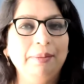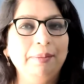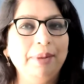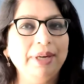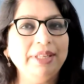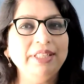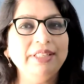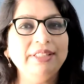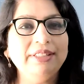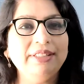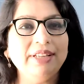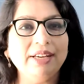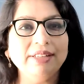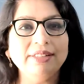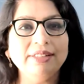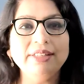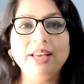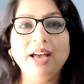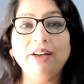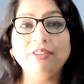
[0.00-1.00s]
but it
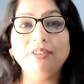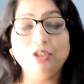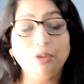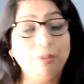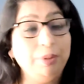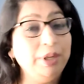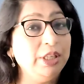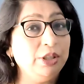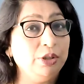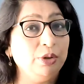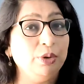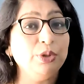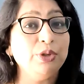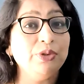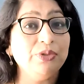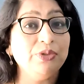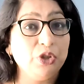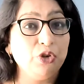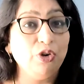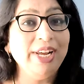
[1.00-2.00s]
doesn't have to be a source
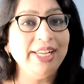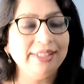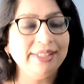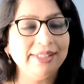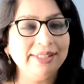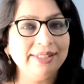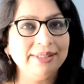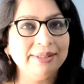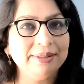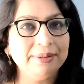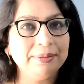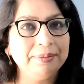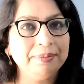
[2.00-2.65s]
of stress.